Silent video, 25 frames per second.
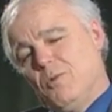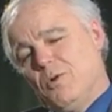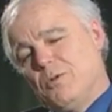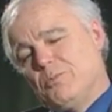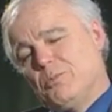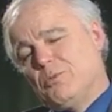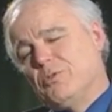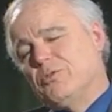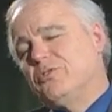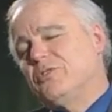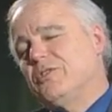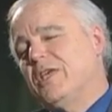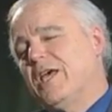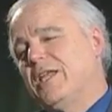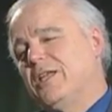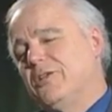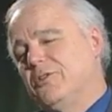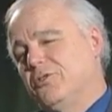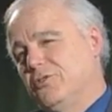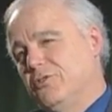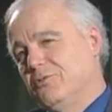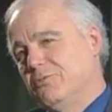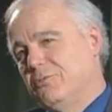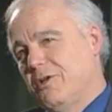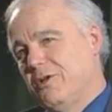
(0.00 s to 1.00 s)

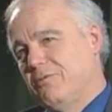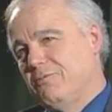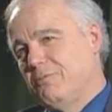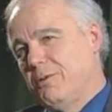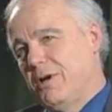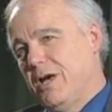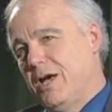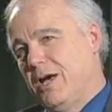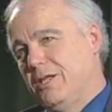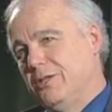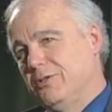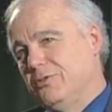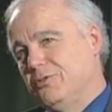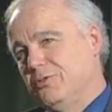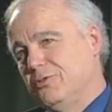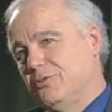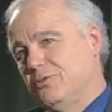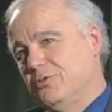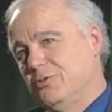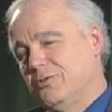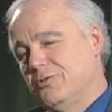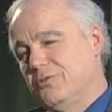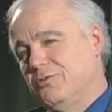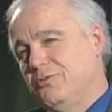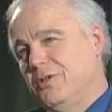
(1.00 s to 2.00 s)
percentage of biologists
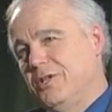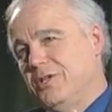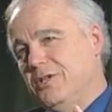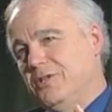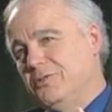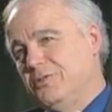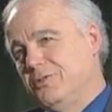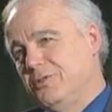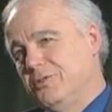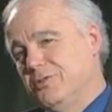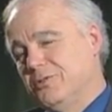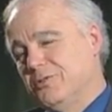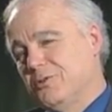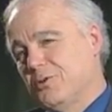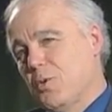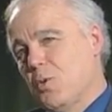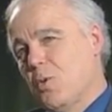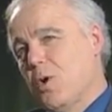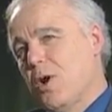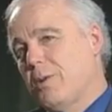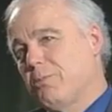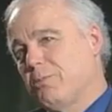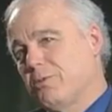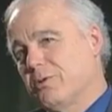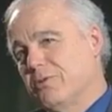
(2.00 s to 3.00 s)
sort of fit into this
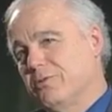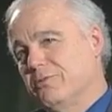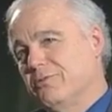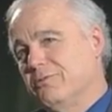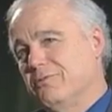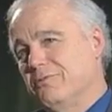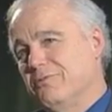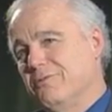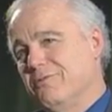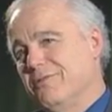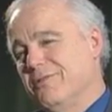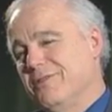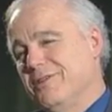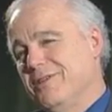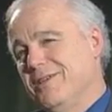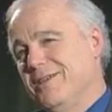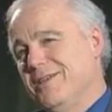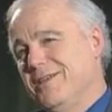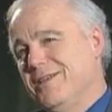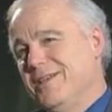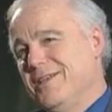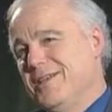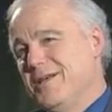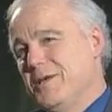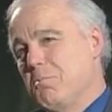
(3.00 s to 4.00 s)
cooperative
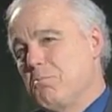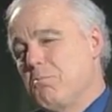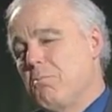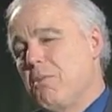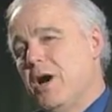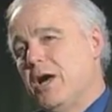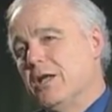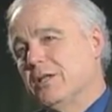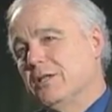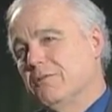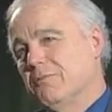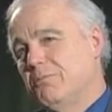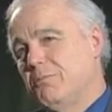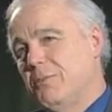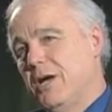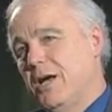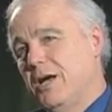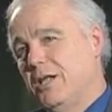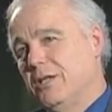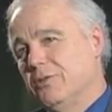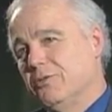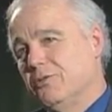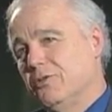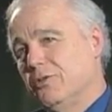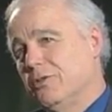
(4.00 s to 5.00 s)
model of
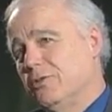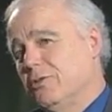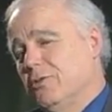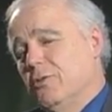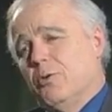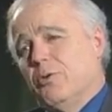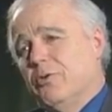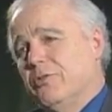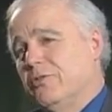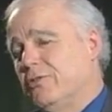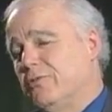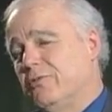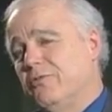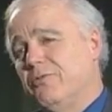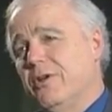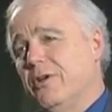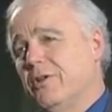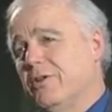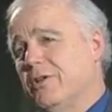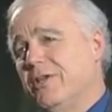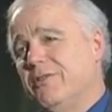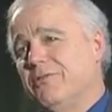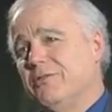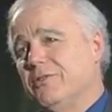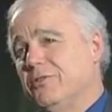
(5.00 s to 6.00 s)
biology? Or is it fair
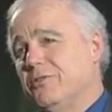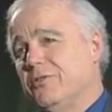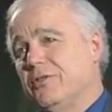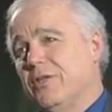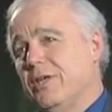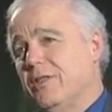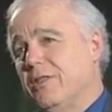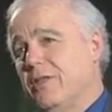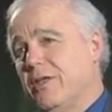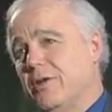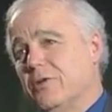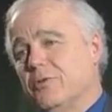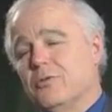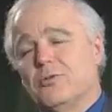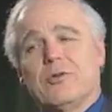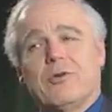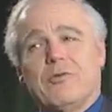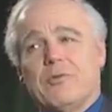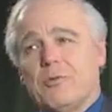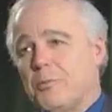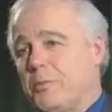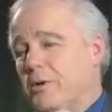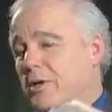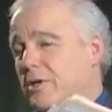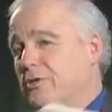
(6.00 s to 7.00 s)
to even say that? Or does
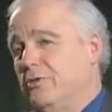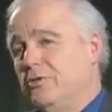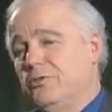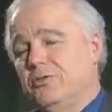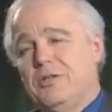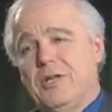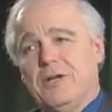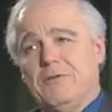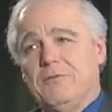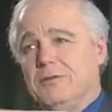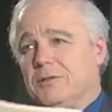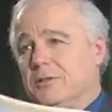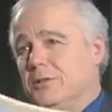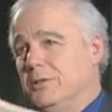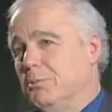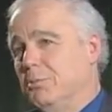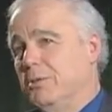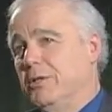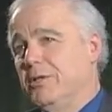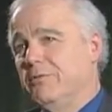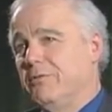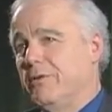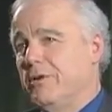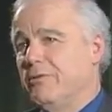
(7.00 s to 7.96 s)
everybody just have a little bit of